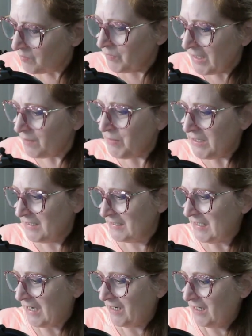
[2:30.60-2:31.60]
with that being
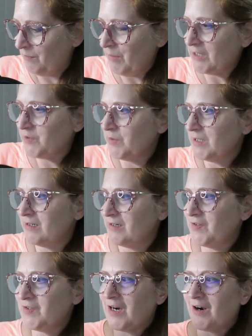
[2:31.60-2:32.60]
said, I'm actually going to
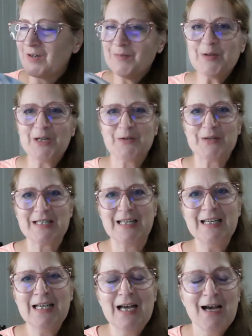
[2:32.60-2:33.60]
start, good morning,
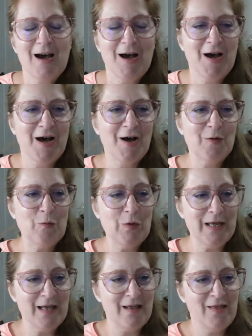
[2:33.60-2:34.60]
Chrissy, uh,
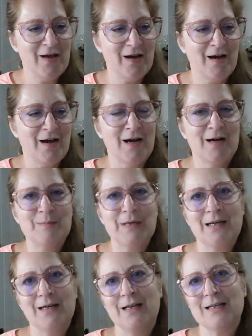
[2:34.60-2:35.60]
with um,
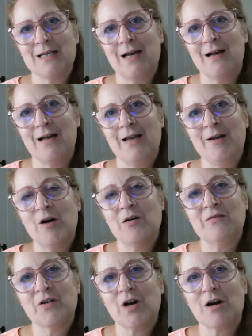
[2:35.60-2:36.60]
an
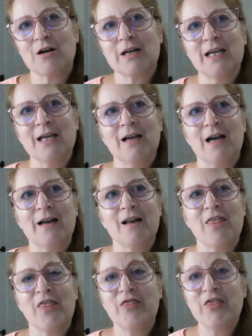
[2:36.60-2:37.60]
overarching kind
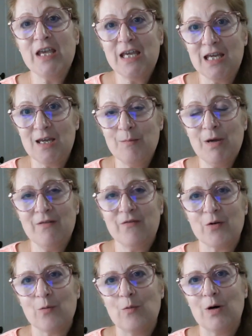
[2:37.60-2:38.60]
of theme
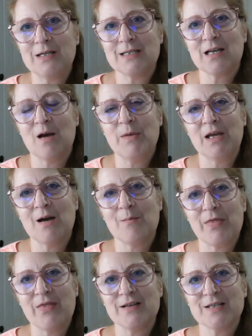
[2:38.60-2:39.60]
for what's coming up
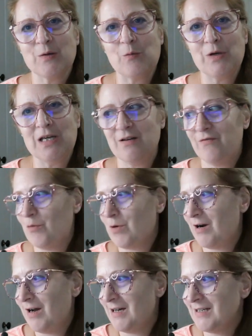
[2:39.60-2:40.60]
this week
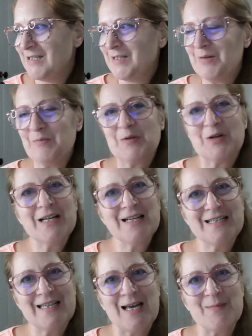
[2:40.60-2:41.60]
for us. Good
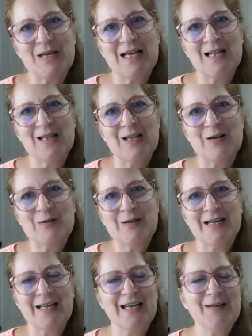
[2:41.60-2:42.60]
morning, Tammy. Hello,
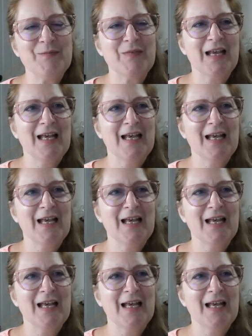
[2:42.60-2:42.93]
honey.